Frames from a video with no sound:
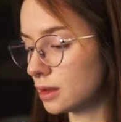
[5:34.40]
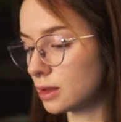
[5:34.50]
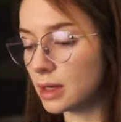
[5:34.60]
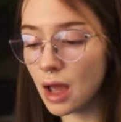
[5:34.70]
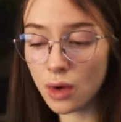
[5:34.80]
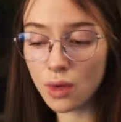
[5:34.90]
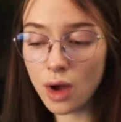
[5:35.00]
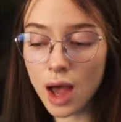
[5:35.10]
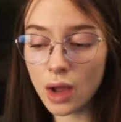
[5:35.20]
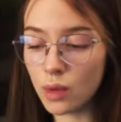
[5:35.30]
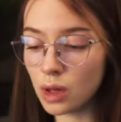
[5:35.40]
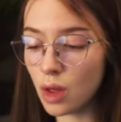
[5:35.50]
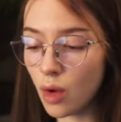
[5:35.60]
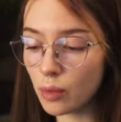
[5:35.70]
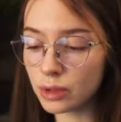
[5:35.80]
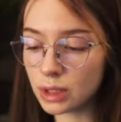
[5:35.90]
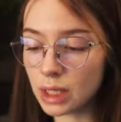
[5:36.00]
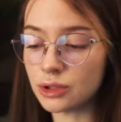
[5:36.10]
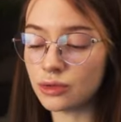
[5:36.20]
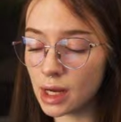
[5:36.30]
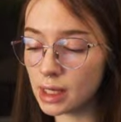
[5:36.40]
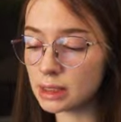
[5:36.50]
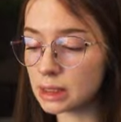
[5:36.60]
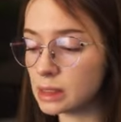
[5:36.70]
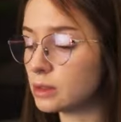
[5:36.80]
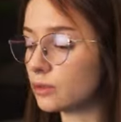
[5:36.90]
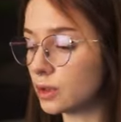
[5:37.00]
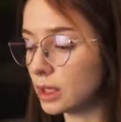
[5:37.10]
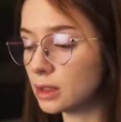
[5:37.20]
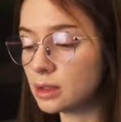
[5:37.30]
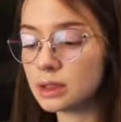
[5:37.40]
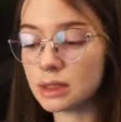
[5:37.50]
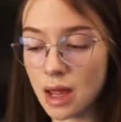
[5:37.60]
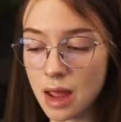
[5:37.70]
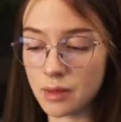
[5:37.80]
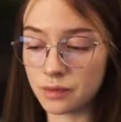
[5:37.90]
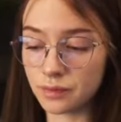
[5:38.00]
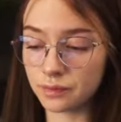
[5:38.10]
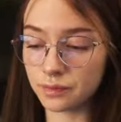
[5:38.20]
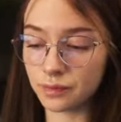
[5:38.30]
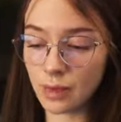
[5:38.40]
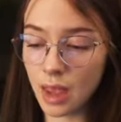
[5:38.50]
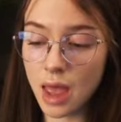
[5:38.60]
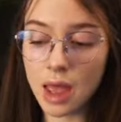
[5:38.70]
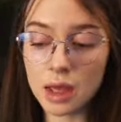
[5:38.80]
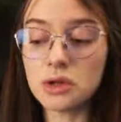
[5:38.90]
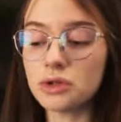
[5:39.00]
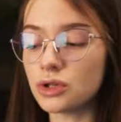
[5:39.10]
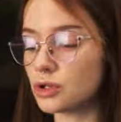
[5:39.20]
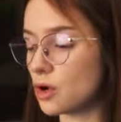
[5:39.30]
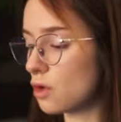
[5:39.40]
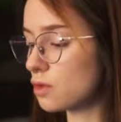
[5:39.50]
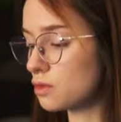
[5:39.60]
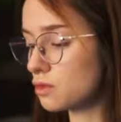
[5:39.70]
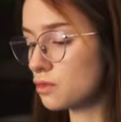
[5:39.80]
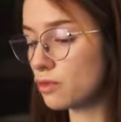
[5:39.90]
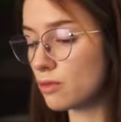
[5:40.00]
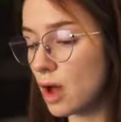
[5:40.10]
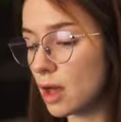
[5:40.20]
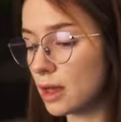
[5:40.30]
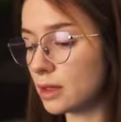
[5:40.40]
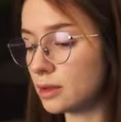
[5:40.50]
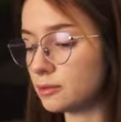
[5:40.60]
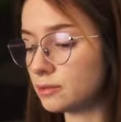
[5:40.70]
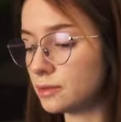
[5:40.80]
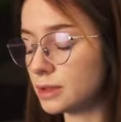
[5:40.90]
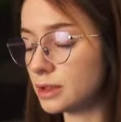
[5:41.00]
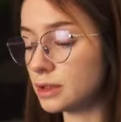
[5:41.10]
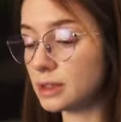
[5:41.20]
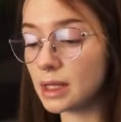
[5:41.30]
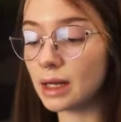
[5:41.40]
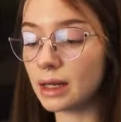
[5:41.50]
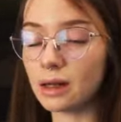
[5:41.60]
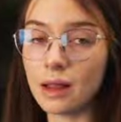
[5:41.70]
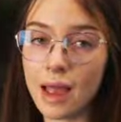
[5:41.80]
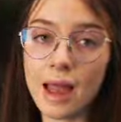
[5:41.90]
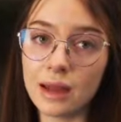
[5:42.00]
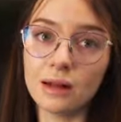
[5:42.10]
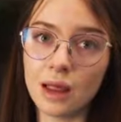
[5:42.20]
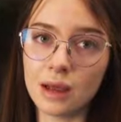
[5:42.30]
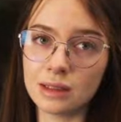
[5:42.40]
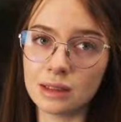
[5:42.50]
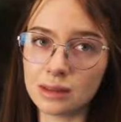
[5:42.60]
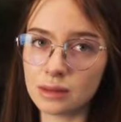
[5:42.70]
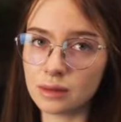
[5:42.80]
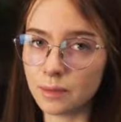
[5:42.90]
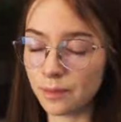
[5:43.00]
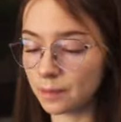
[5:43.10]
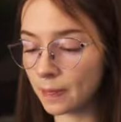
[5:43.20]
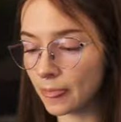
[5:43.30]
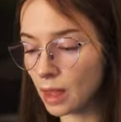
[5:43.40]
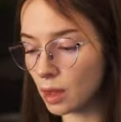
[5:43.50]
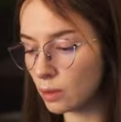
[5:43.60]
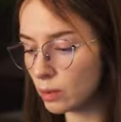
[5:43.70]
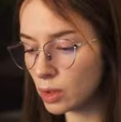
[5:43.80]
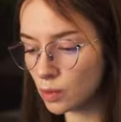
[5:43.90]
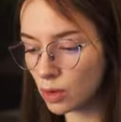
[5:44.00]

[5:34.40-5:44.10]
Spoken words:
Now I will open a trade in real time and show my technical analysis. We will